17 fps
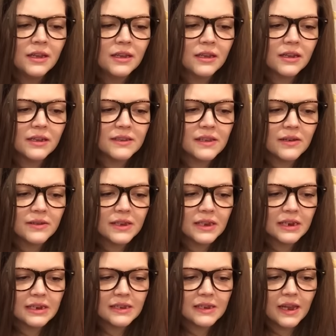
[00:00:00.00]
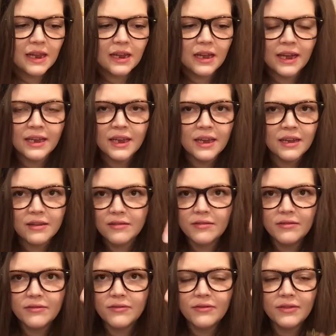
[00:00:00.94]
Because I was going to say, I can't...
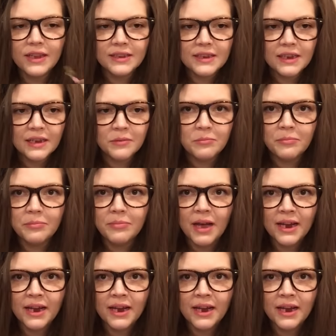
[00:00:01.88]
That's like a...